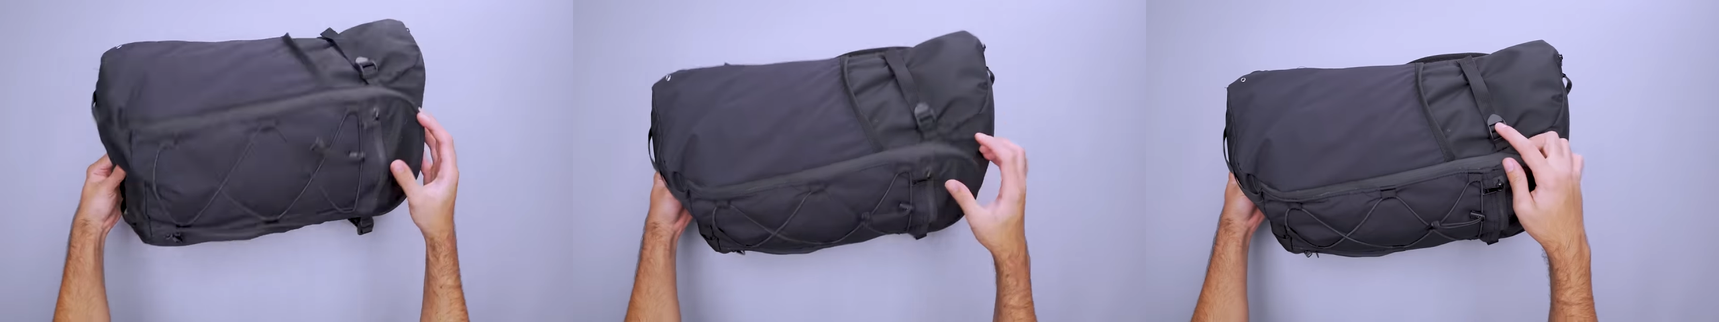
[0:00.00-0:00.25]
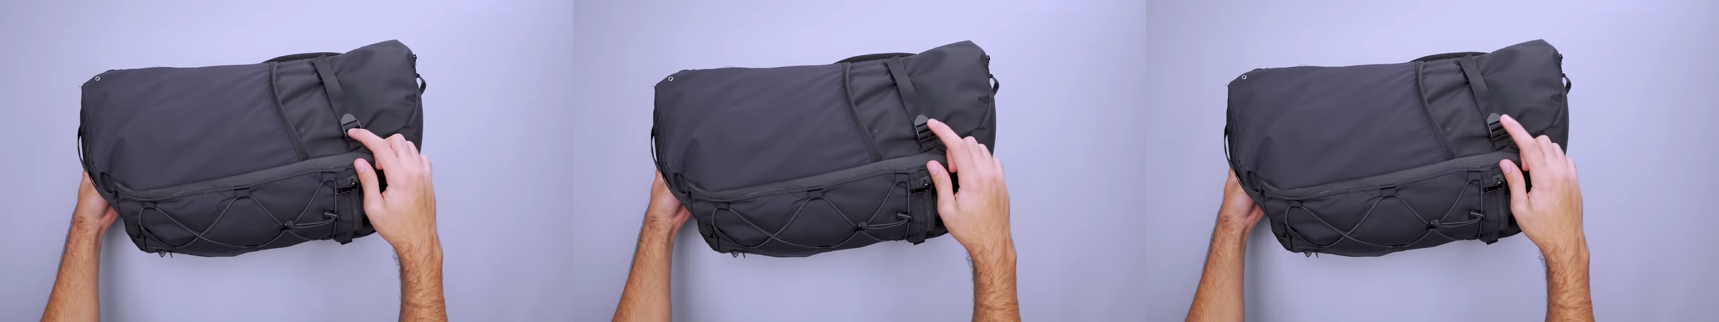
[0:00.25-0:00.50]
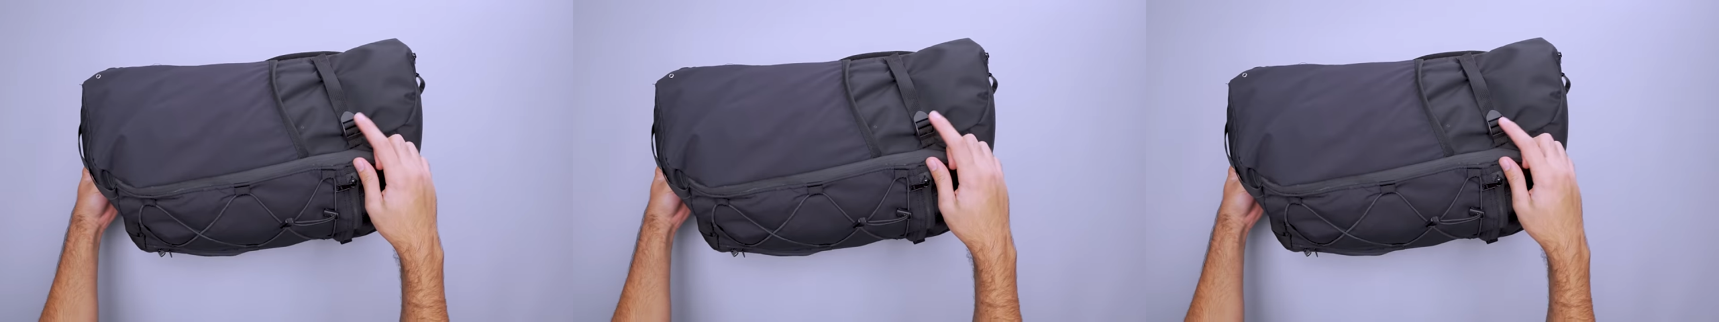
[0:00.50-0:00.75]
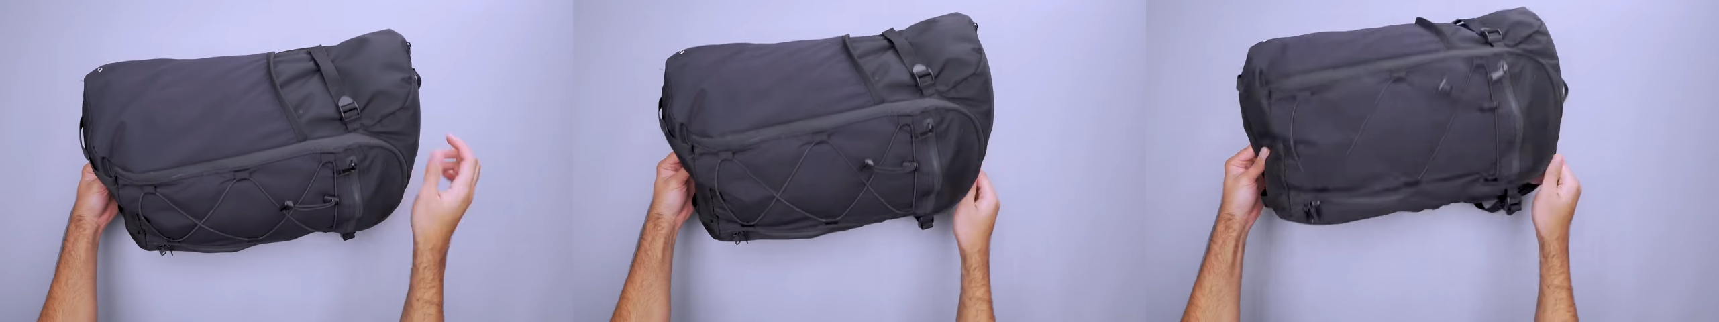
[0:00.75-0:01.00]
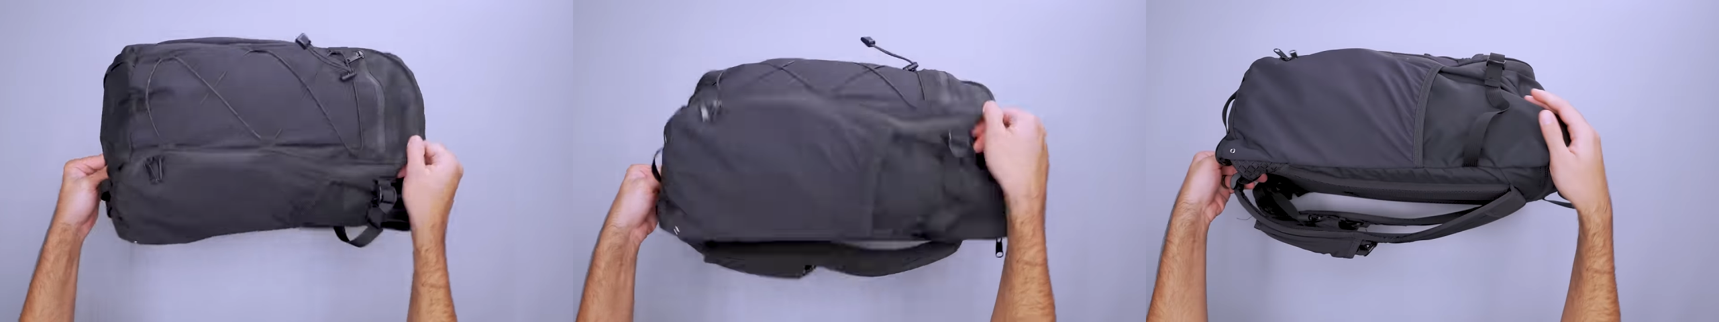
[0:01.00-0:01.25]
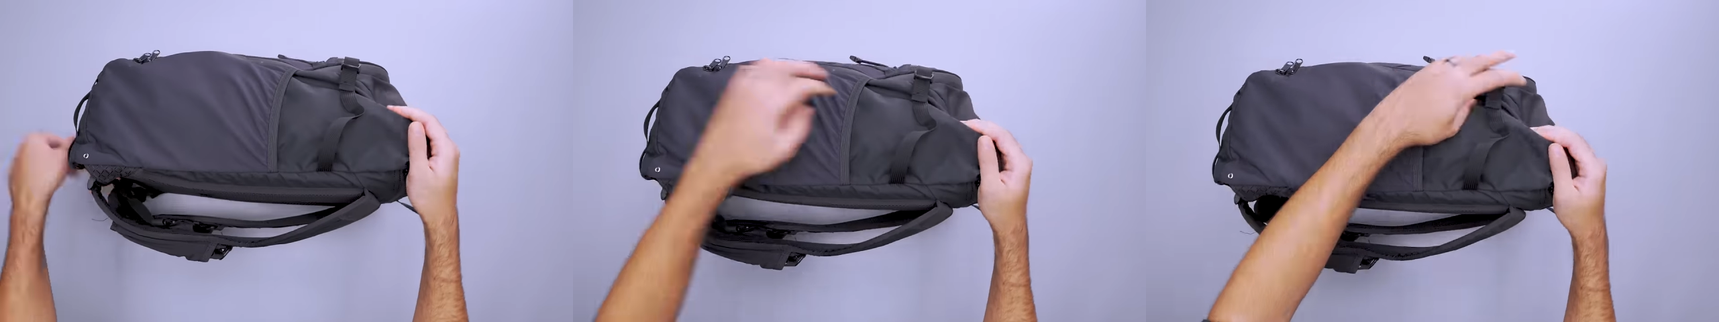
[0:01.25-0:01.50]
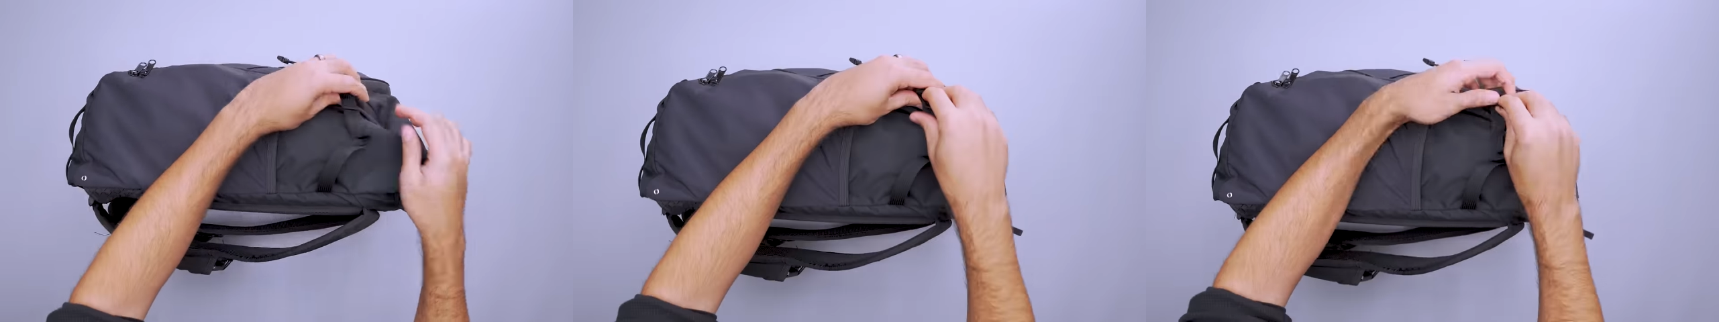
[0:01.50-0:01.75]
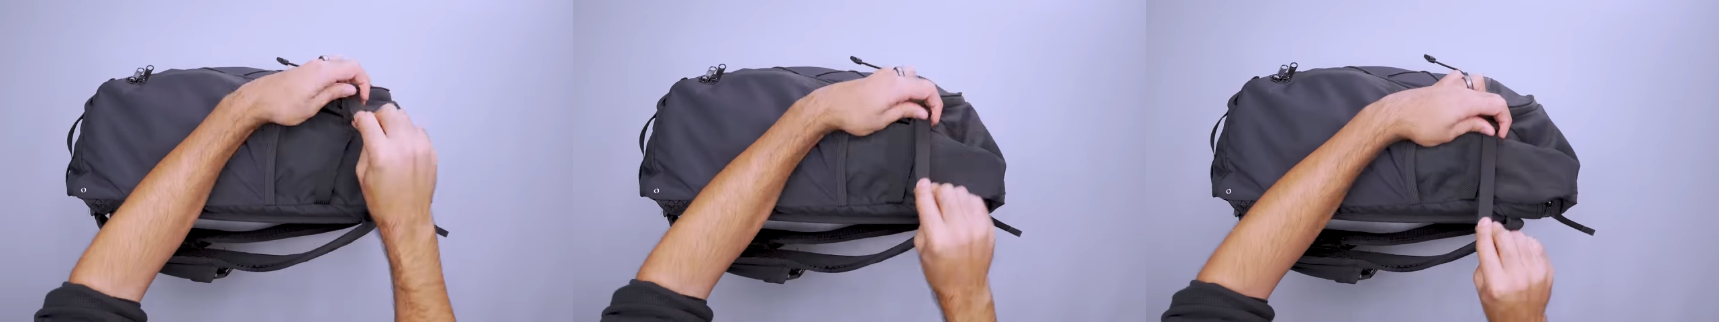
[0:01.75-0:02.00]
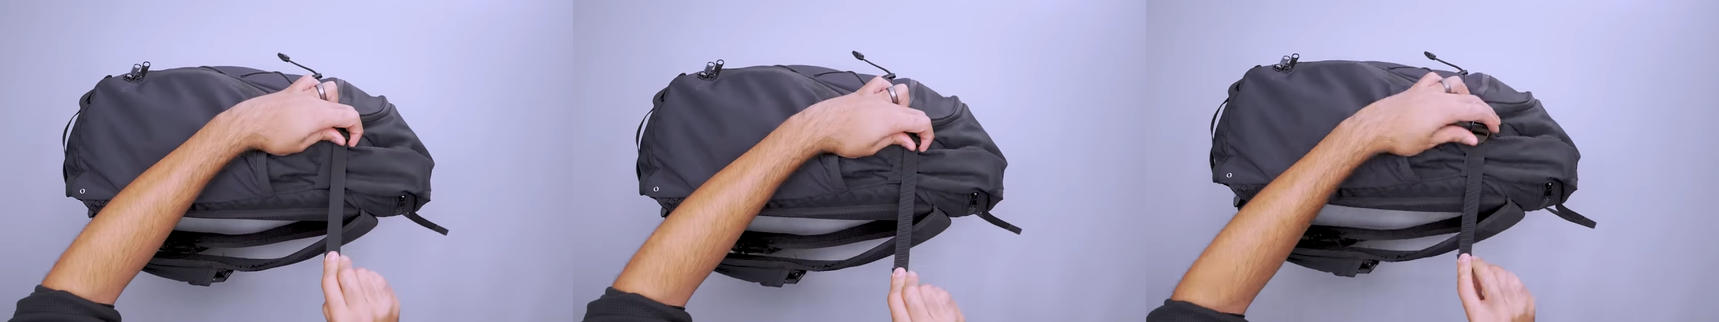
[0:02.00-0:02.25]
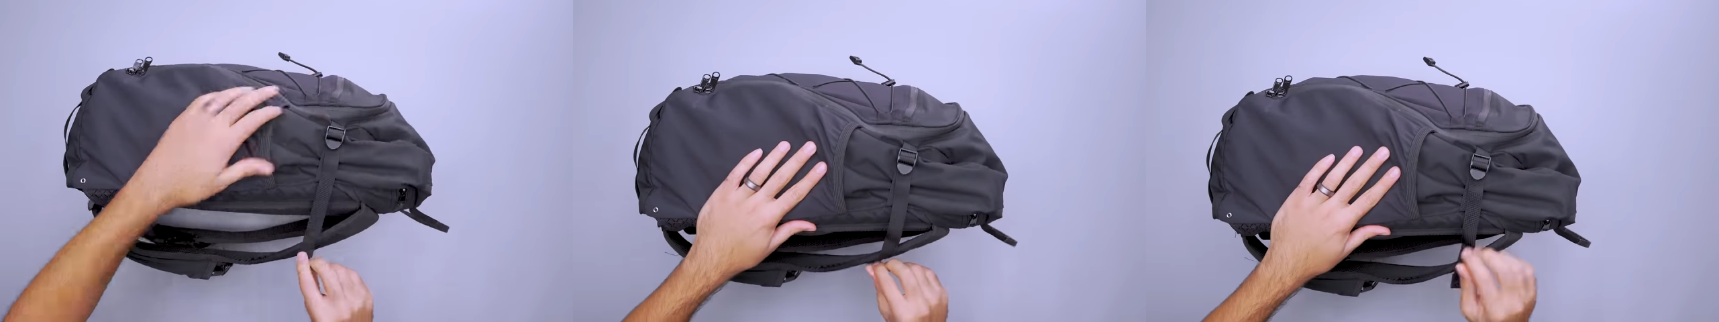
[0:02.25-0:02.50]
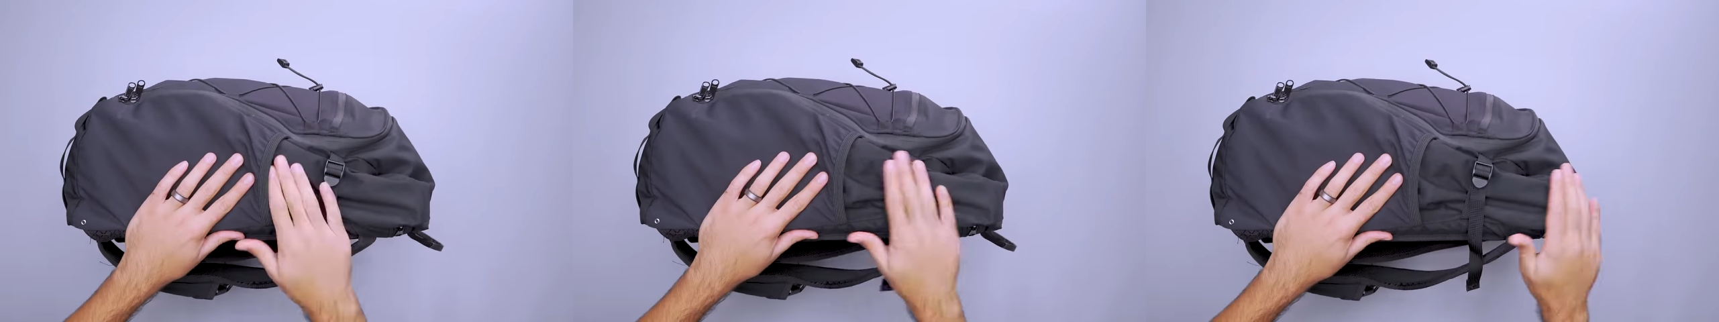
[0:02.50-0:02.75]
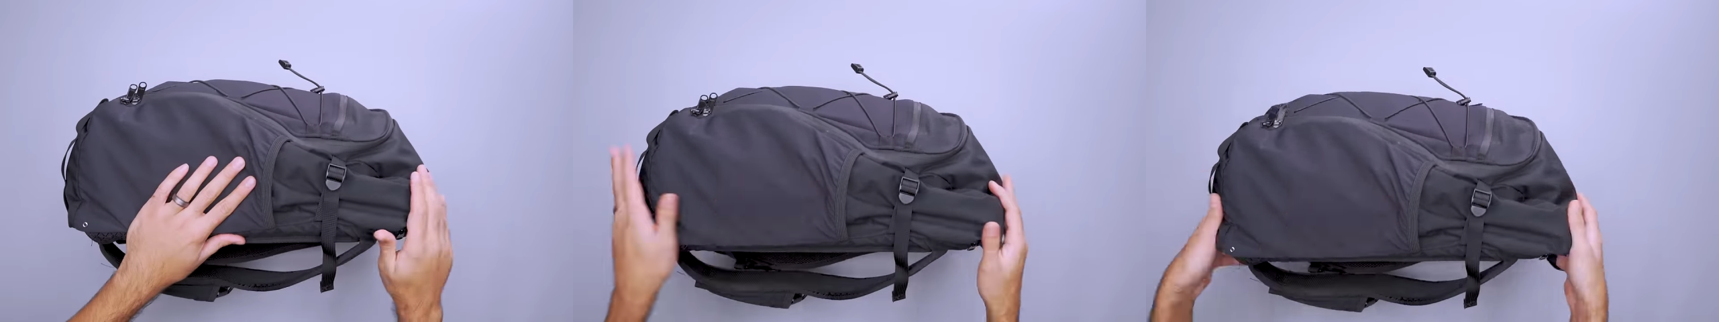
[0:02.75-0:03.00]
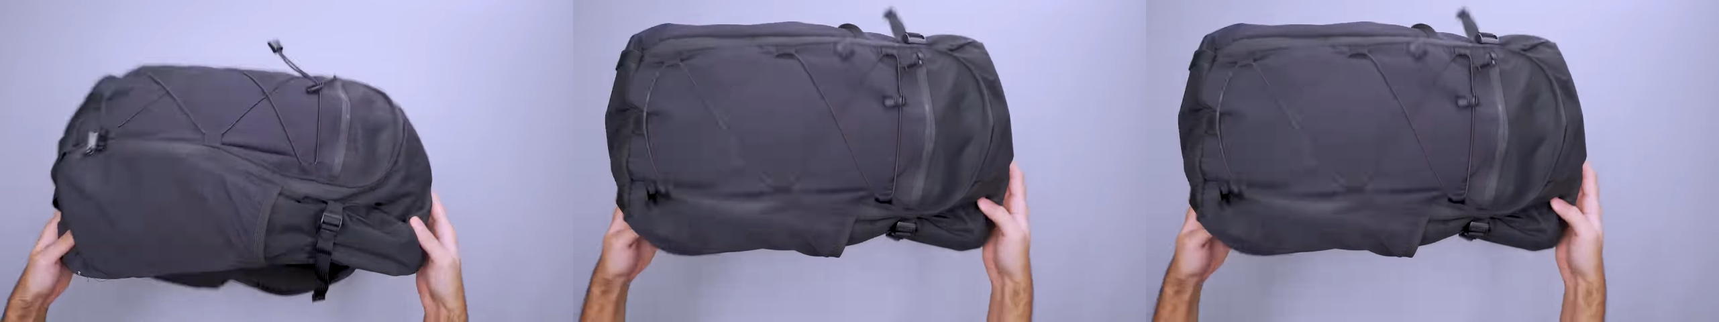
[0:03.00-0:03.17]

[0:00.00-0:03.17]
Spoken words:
No face is visible, so there are no lips to read.